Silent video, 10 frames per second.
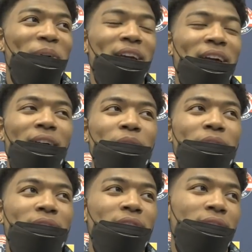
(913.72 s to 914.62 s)
But yeah, it
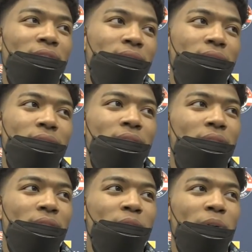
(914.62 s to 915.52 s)
was, you know,
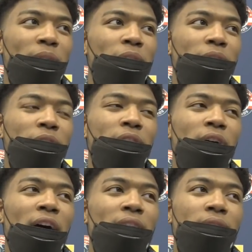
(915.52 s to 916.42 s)
it was one of those, you know,
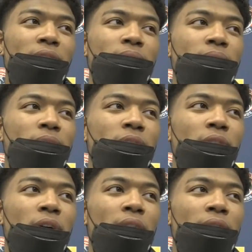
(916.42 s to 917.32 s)
I had to, you
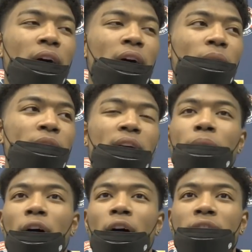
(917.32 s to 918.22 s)
know, I always
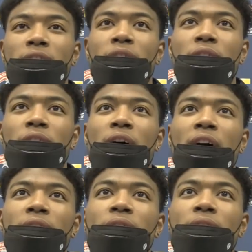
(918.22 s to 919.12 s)
get blocked. So, you know,
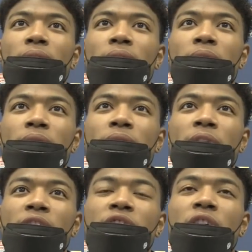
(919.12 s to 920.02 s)
I had to
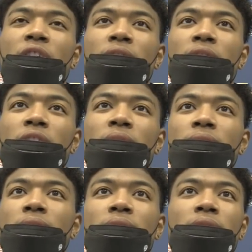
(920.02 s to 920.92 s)
finish it strong, you know.
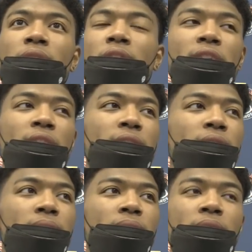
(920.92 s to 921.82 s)
And
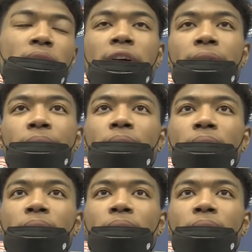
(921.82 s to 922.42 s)
yeah.